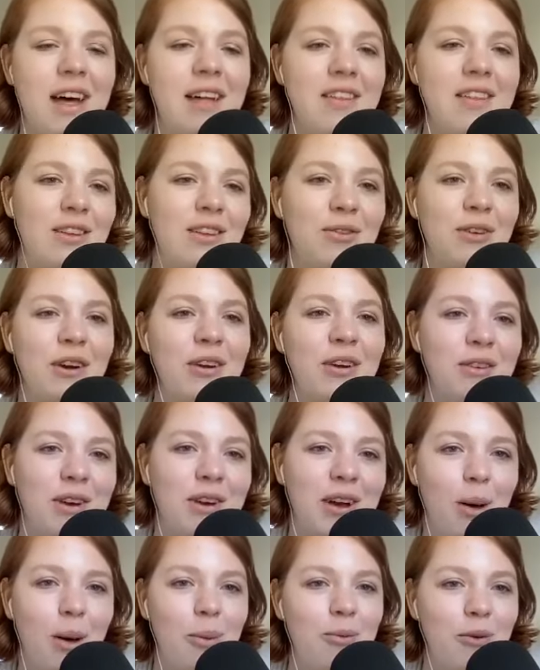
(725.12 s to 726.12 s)
that. That's very,
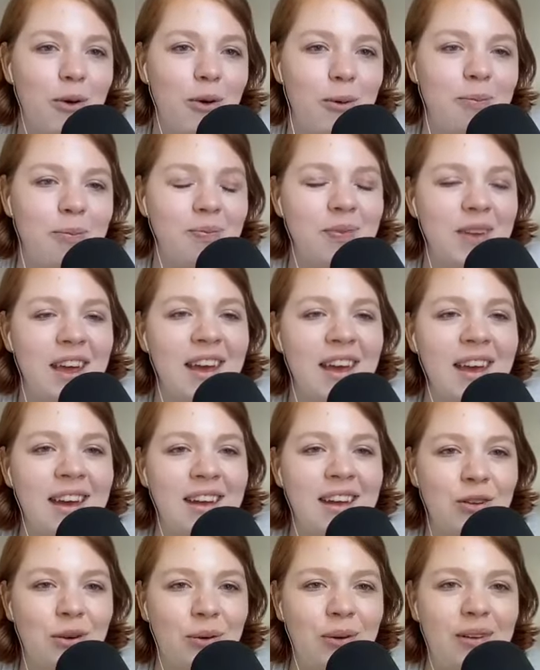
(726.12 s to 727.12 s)
very helpful.
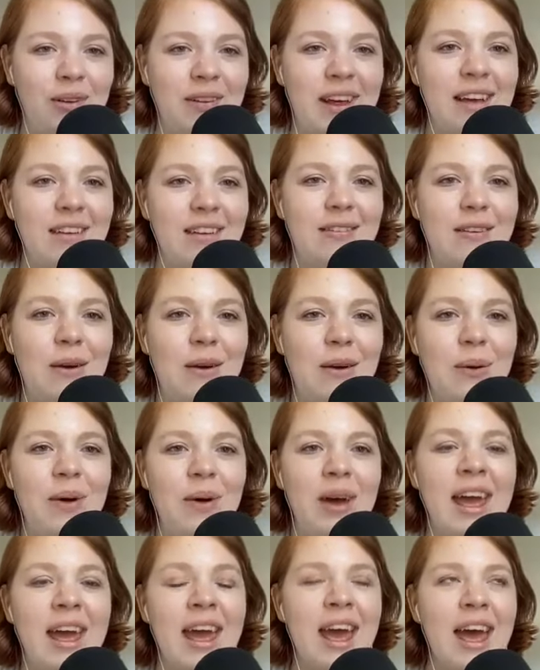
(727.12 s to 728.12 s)
Totally.
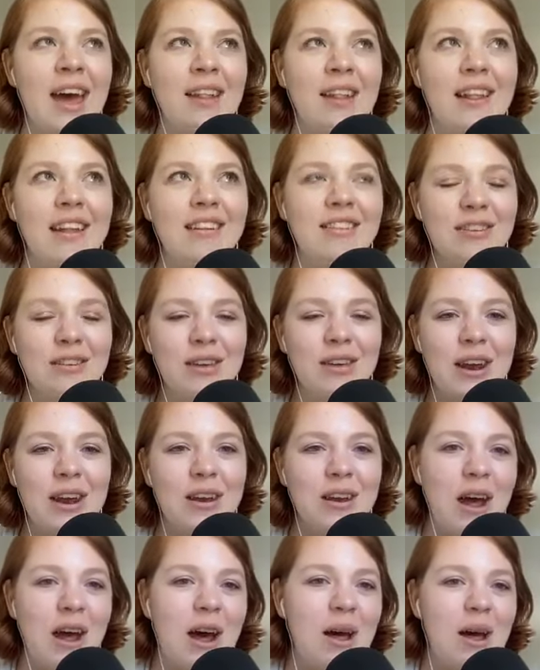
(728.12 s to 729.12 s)
So let's
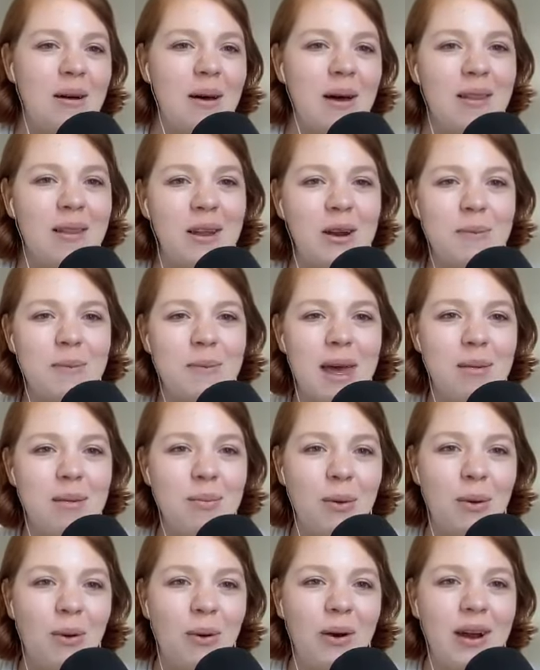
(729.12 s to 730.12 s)
get uh, a little bit
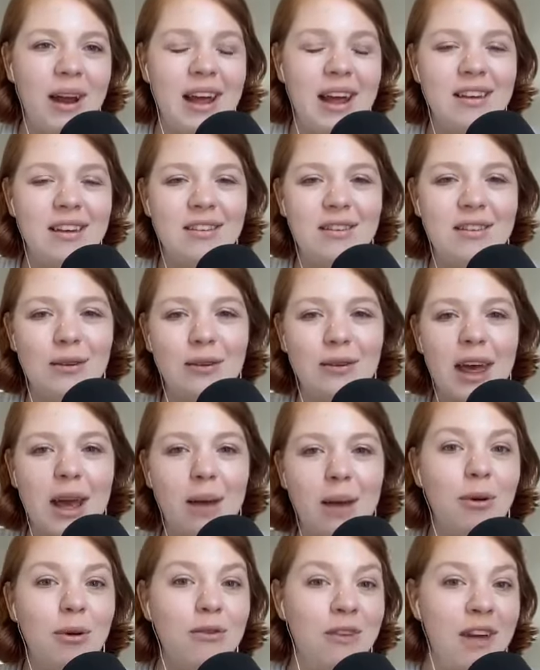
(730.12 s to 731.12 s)
more into
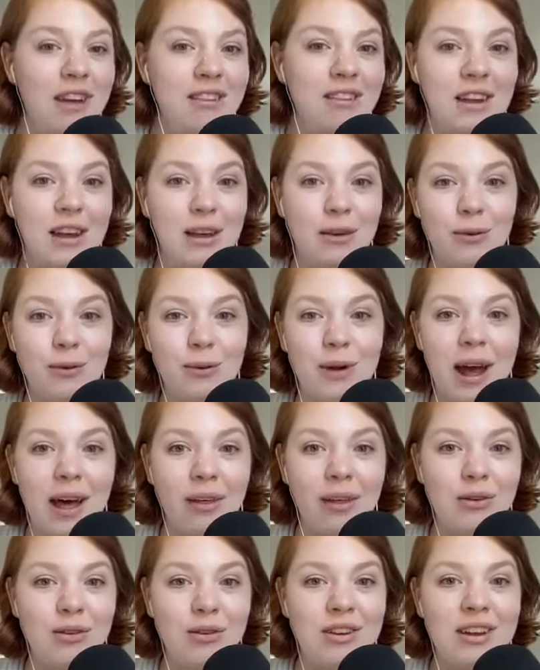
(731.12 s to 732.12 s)
like preventing food
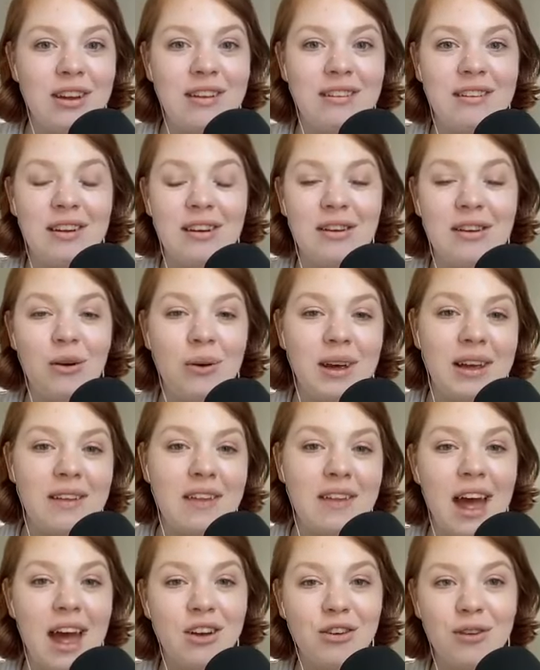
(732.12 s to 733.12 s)
allergies and going mm-hmm.
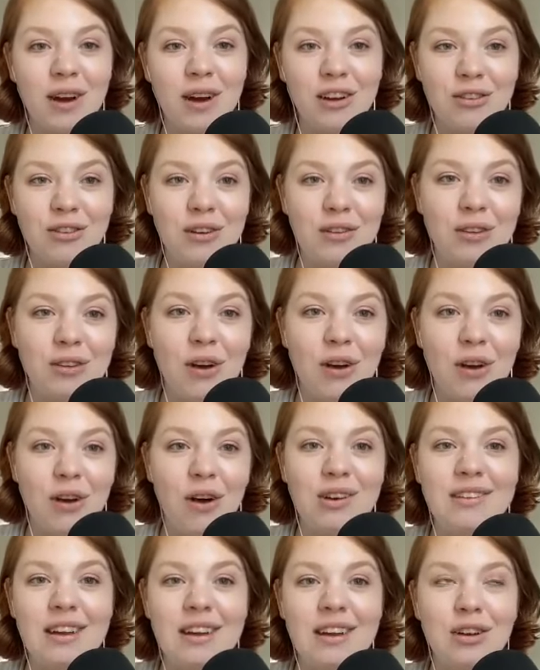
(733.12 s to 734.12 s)
in that direction of the
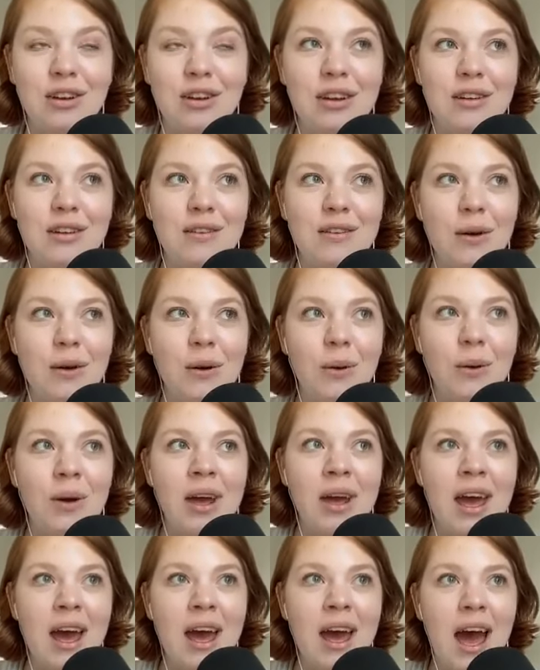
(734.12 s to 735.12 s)
conversation.
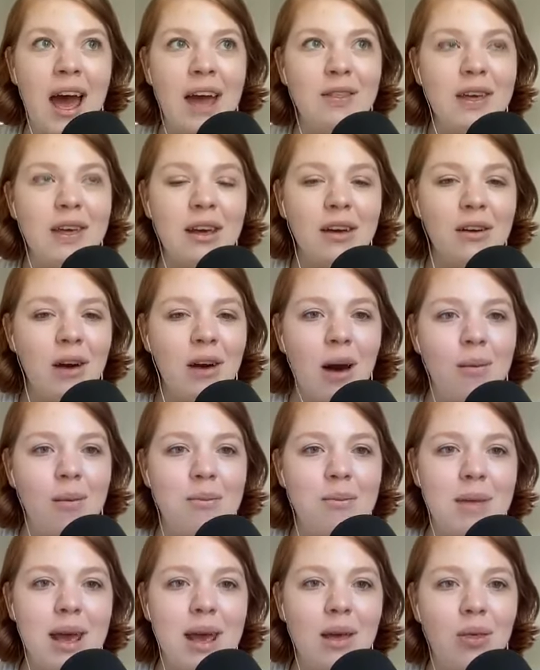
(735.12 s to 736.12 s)
So I think a
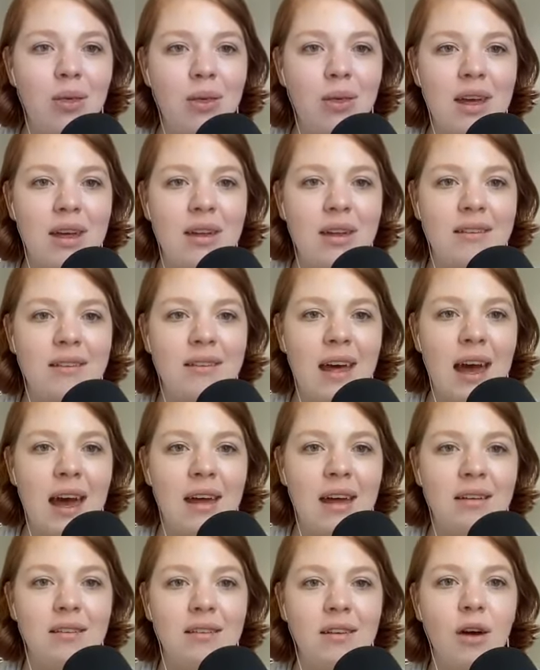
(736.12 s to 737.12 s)
common myth is
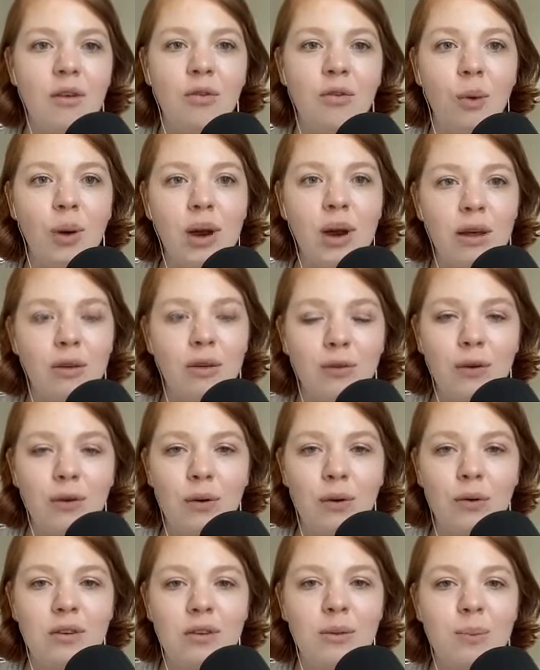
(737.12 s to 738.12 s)
that avoiding
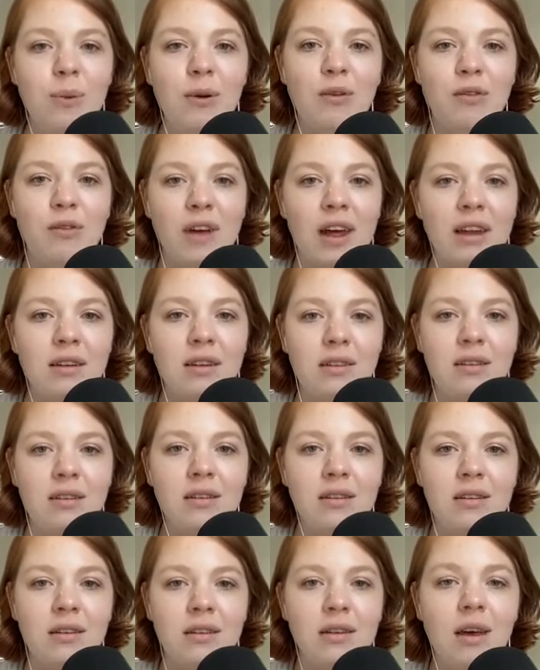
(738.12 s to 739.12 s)
foods
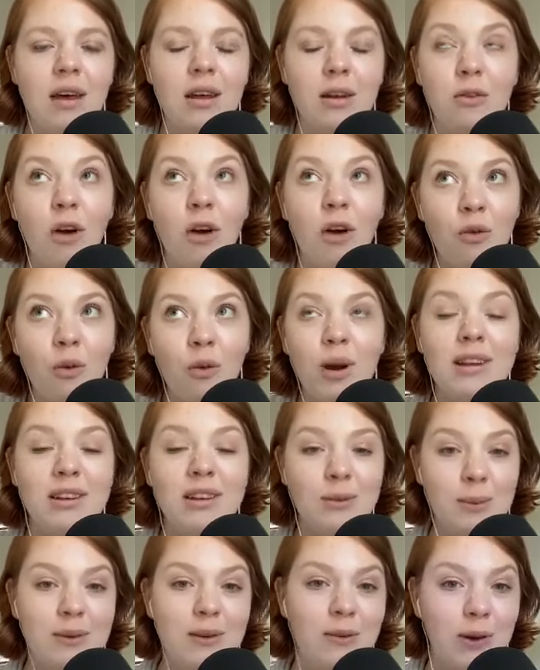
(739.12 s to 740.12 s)
prevents avoiding
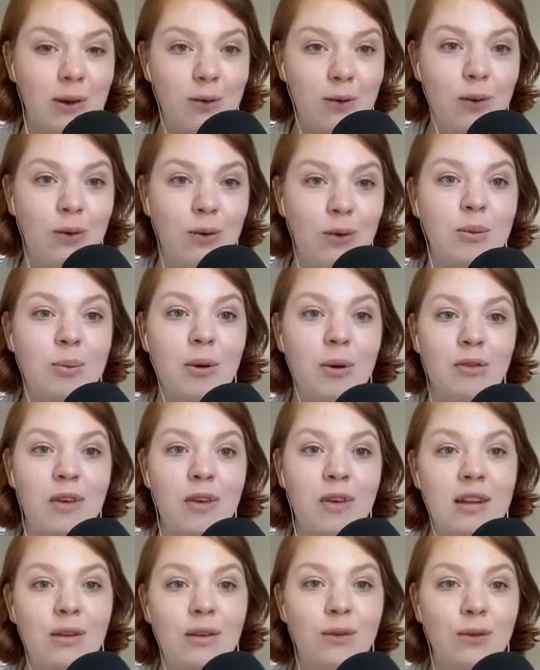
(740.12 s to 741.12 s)
specific foods
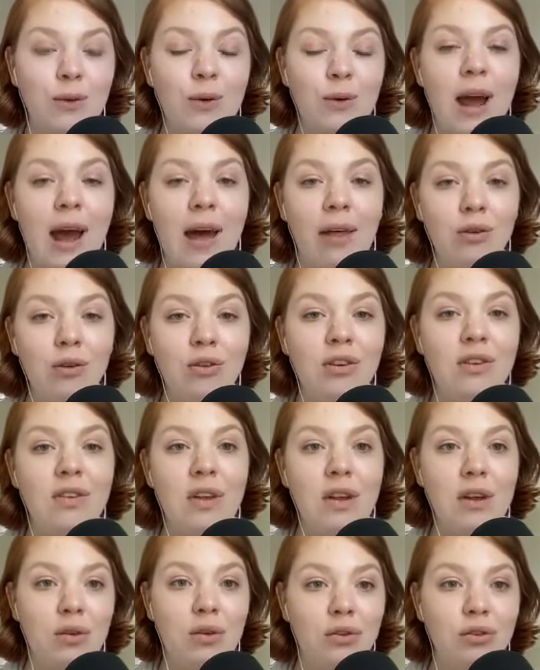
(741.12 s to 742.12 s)
prevents food
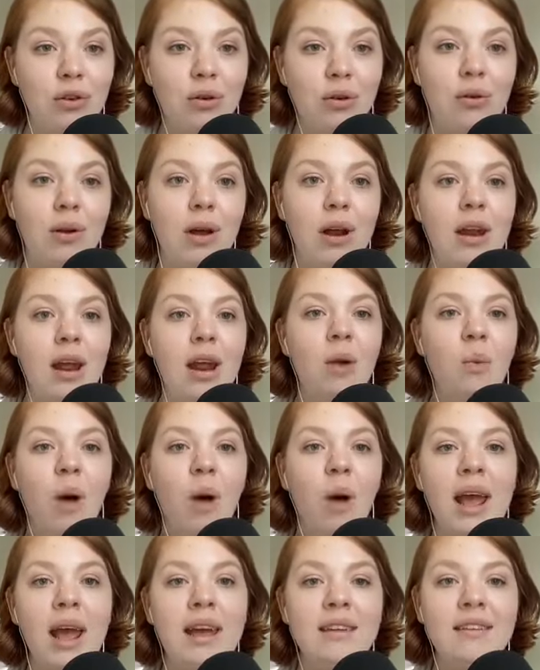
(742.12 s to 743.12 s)
allergies in your children and
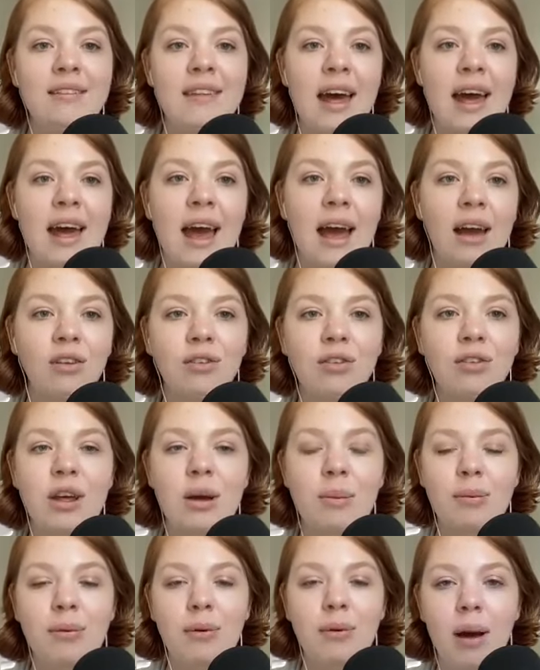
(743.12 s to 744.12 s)
why is that actually
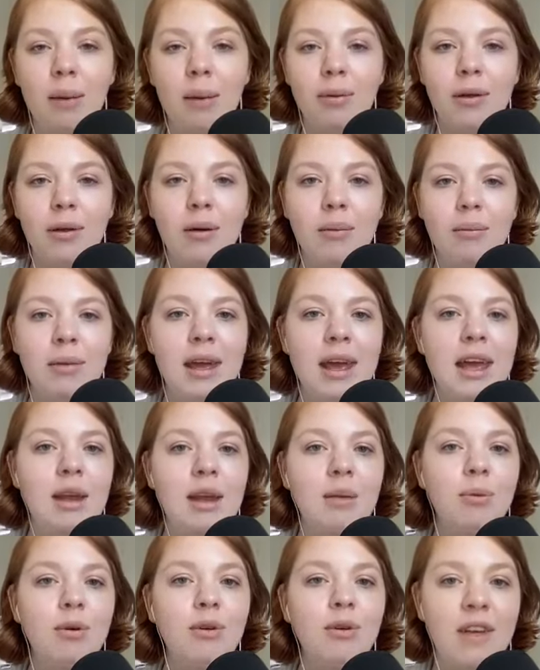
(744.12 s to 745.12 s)
a problem
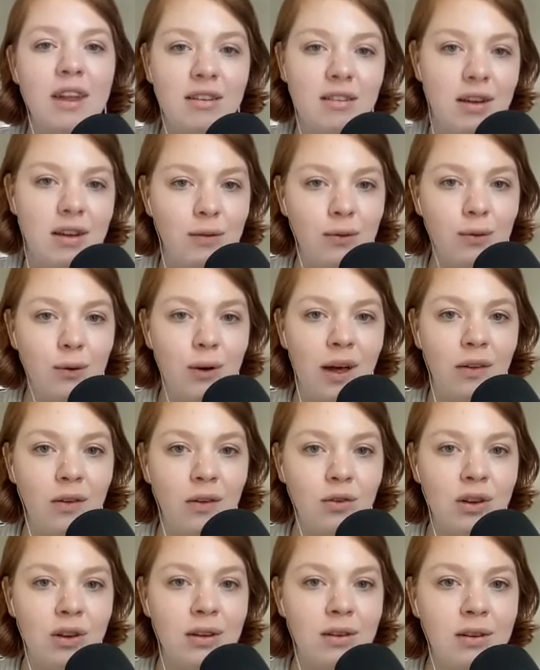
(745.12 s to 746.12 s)
in preventing food
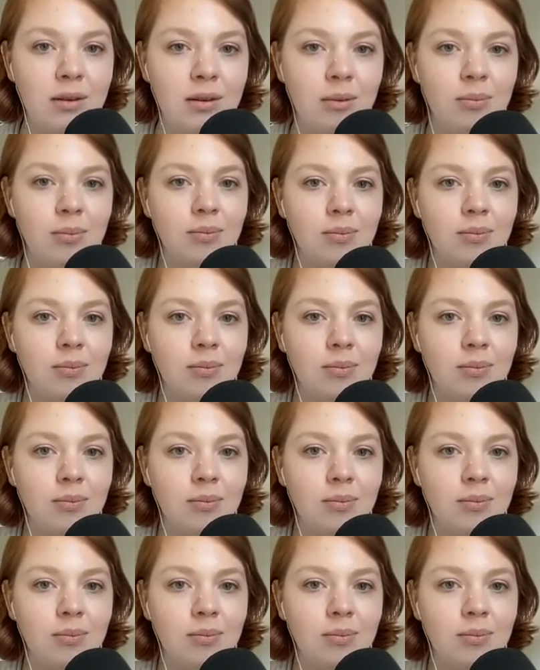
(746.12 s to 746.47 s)
allergies